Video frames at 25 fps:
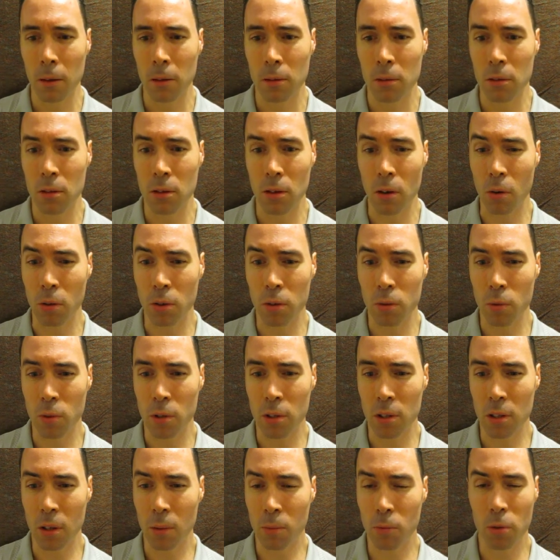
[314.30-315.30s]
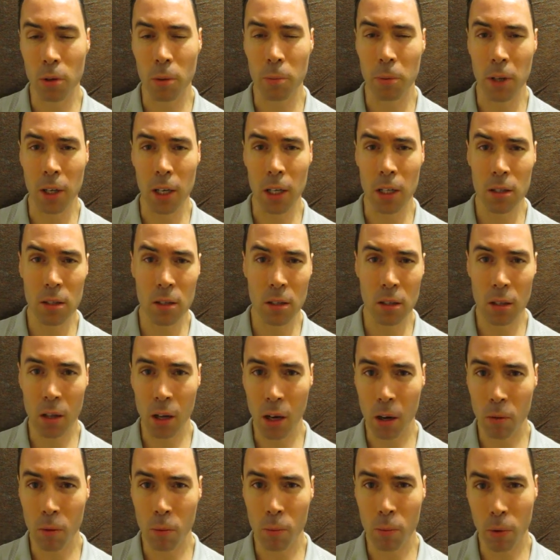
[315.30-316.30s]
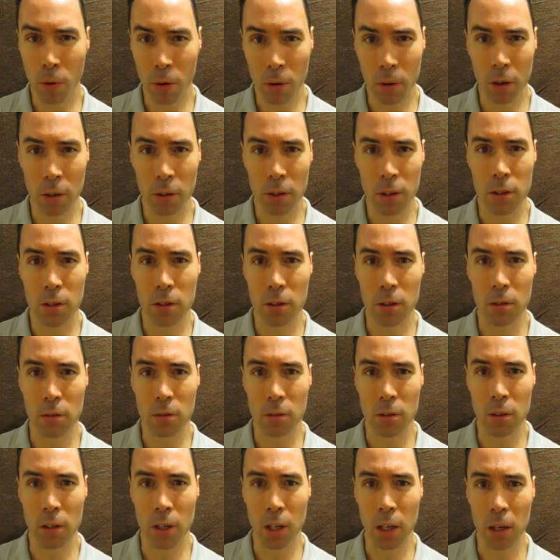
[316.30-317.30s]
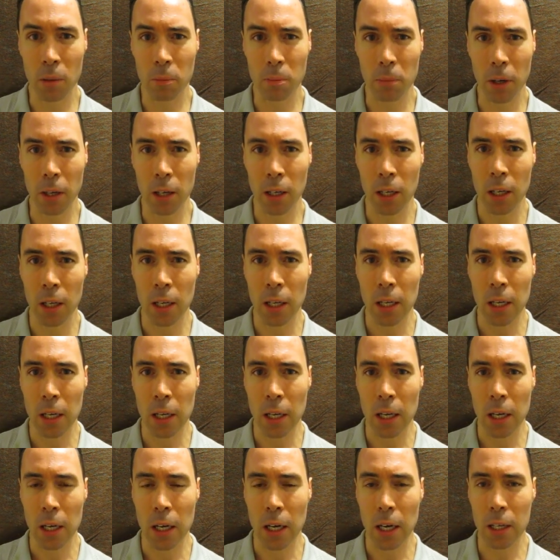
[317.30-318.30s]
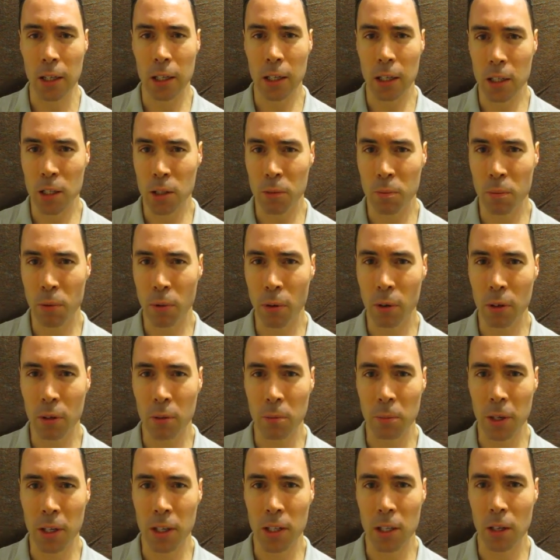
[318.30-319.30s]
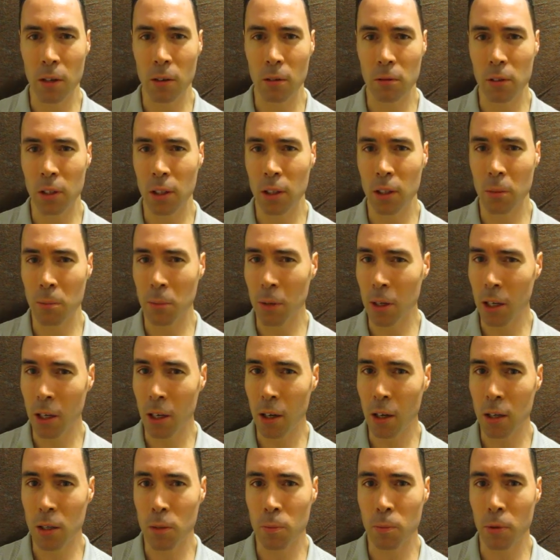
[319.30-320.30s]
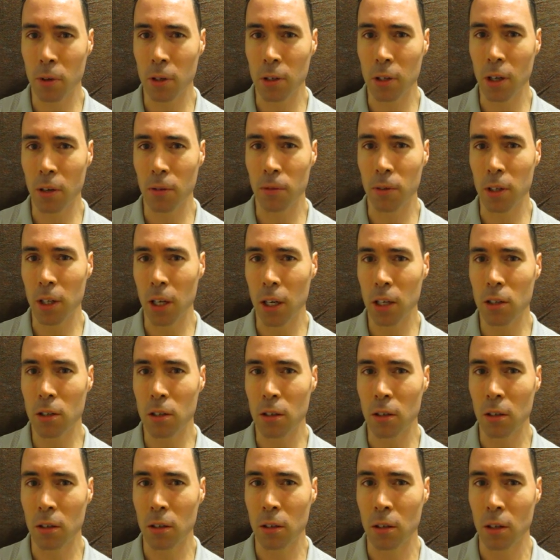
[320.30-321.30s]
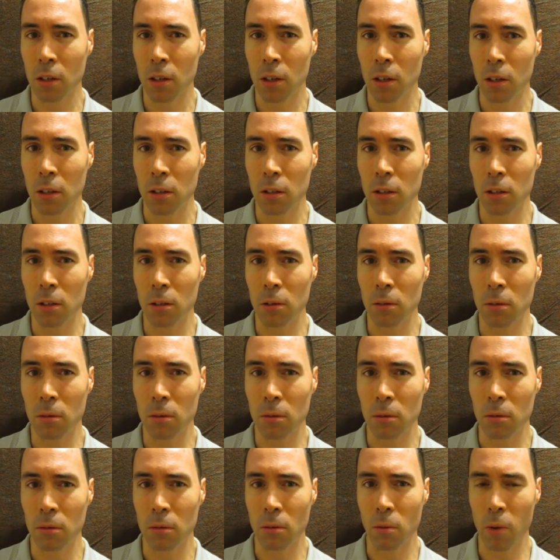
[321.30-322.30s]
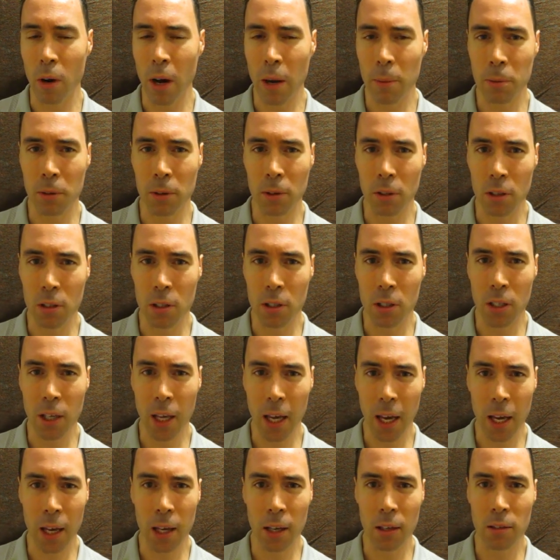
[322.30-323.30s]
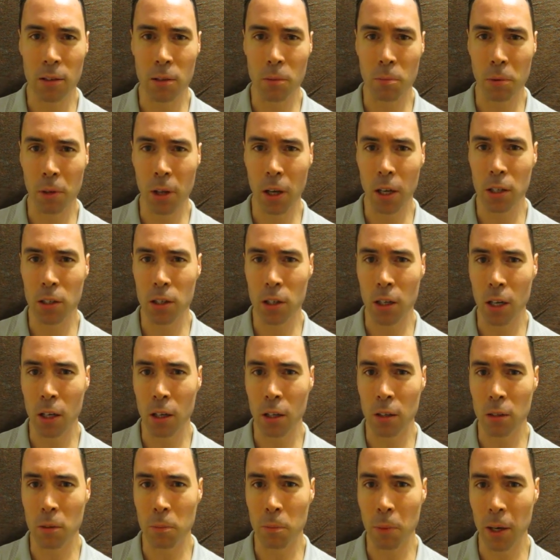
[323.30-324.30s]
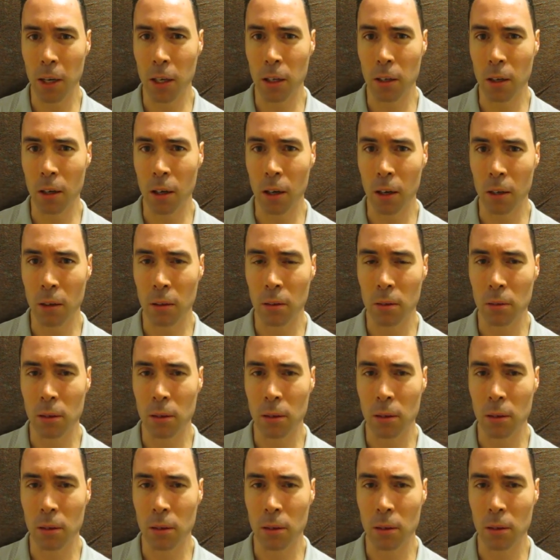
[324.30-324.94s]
So it's with some trepidation that I report all this to you tonight, but I think it's important because I don't think the media has put enough attention to the rapidly decaying supply chain into Bangkok.